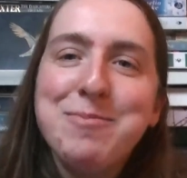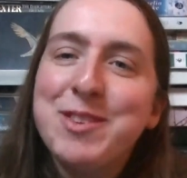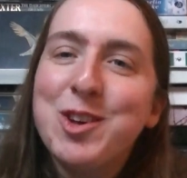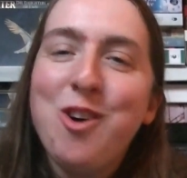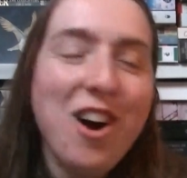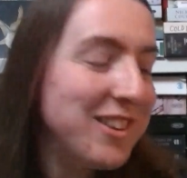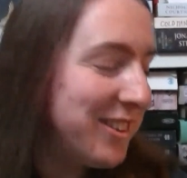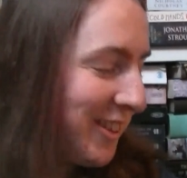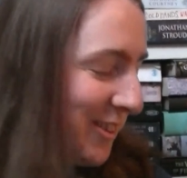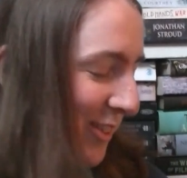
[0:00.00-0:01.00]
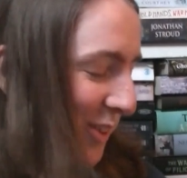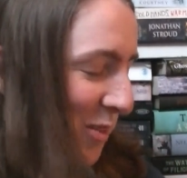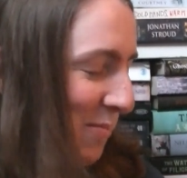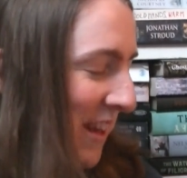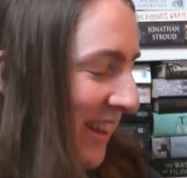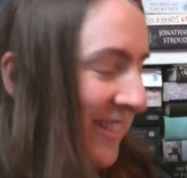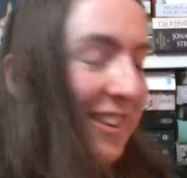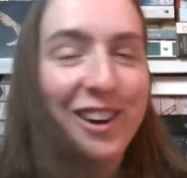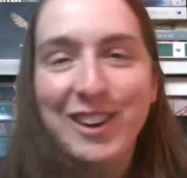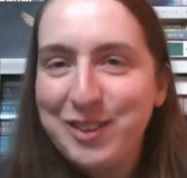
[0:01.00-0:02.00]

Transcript: So on to some historical